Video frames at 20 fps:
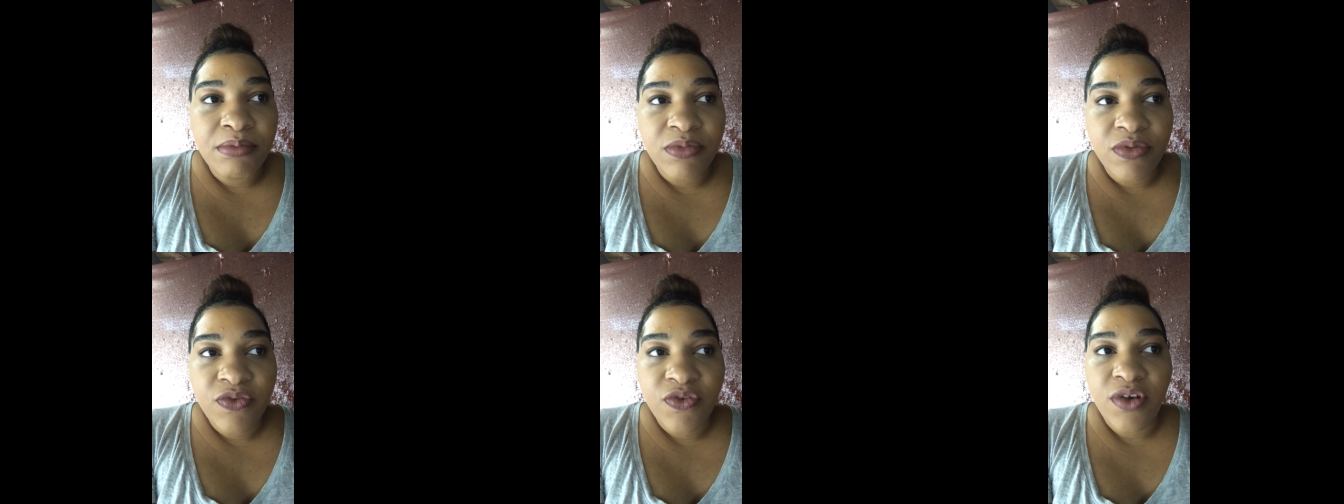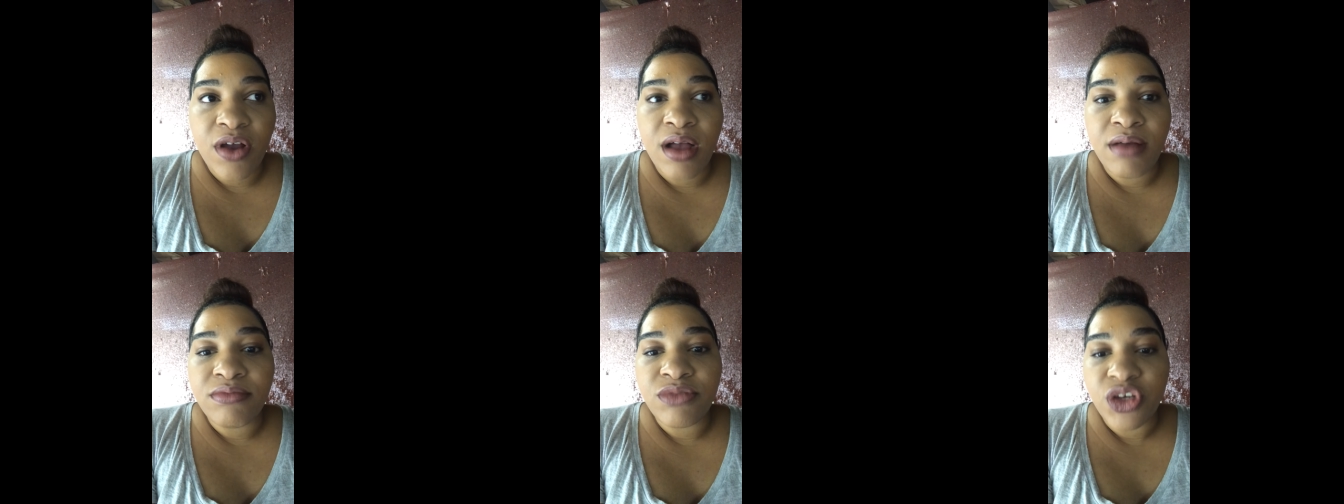
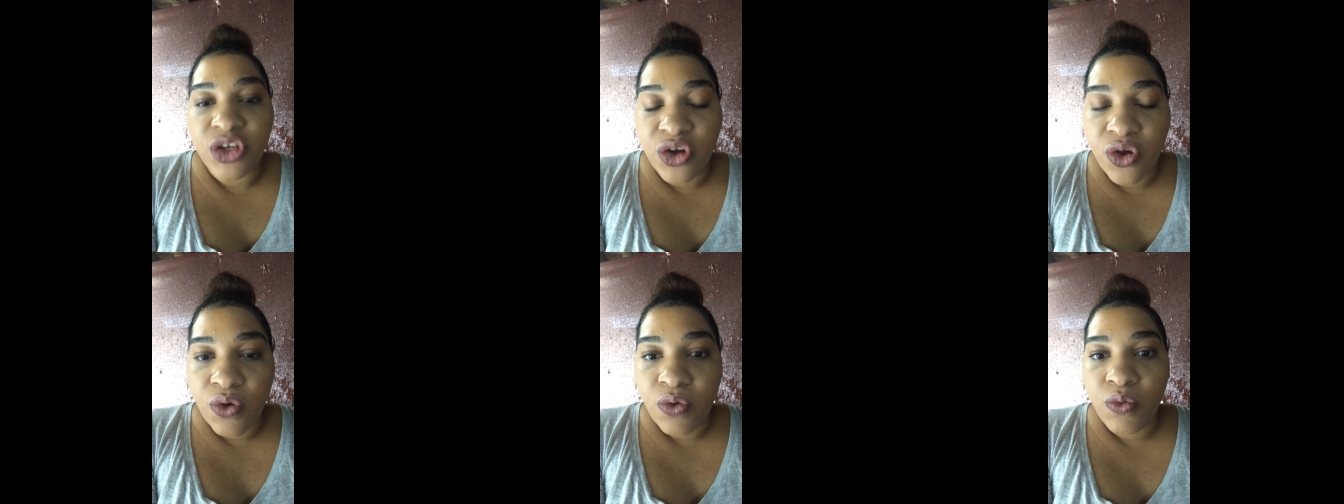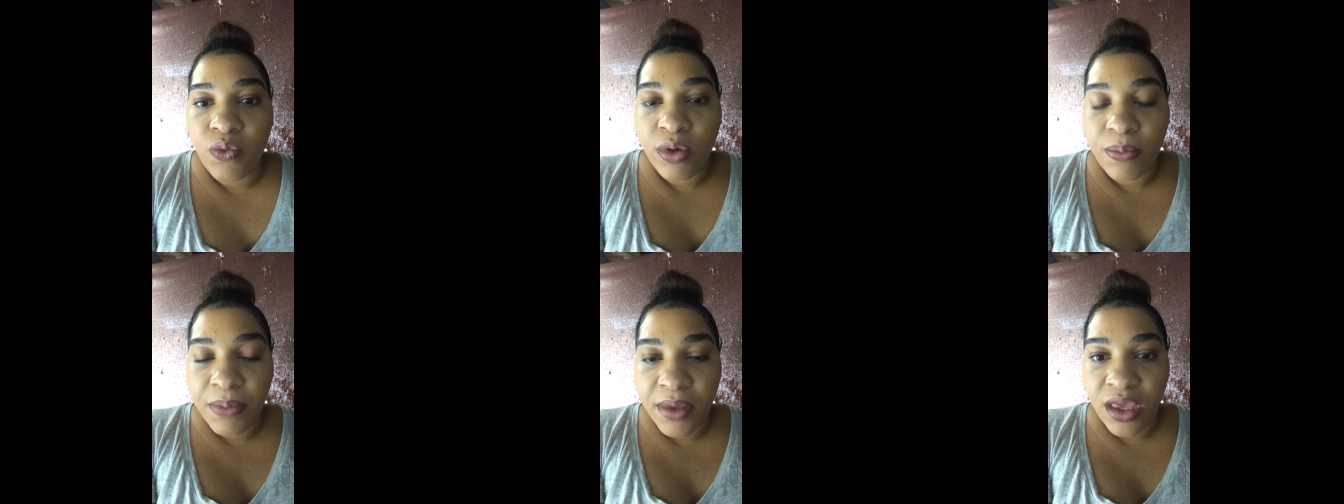from
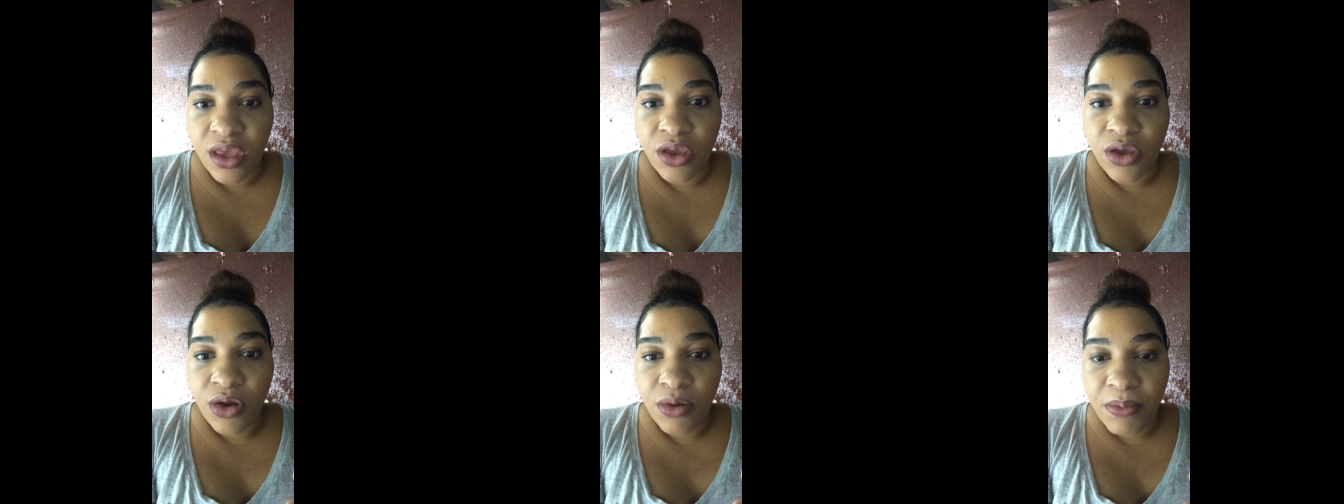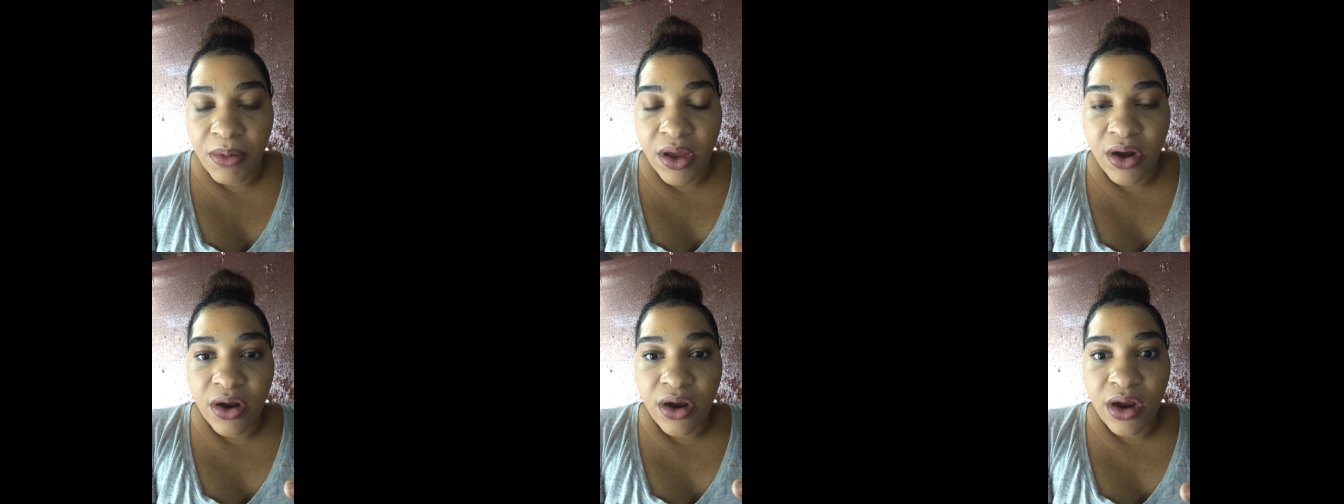whipping your
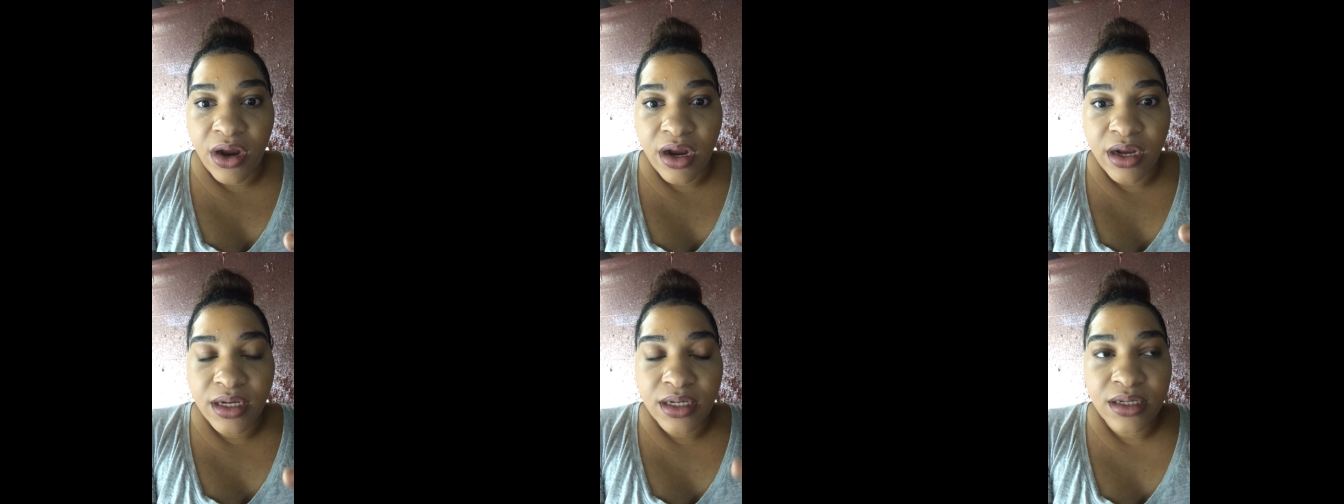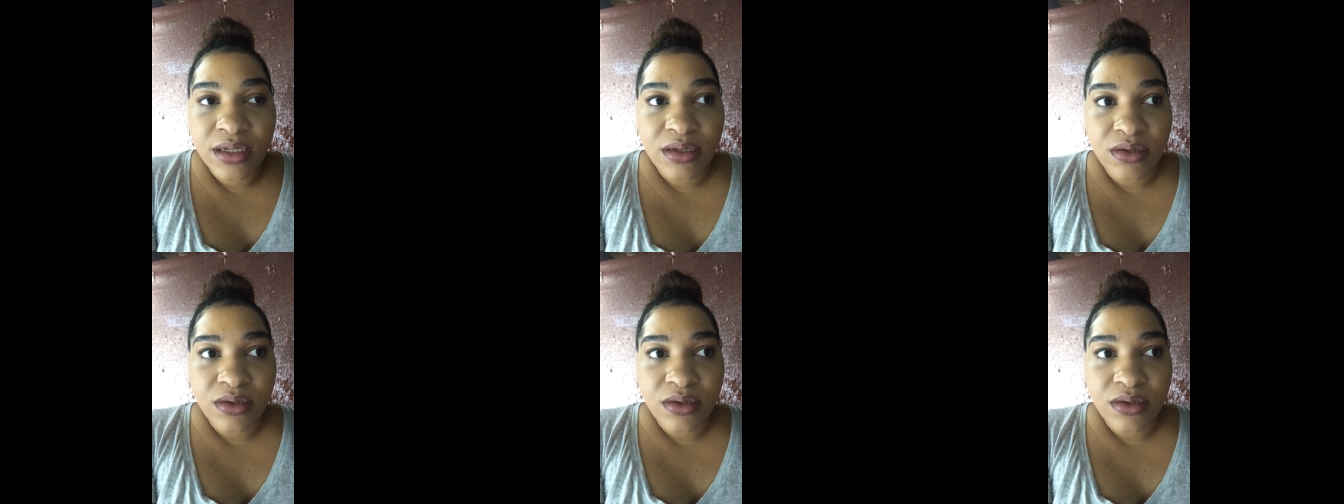butter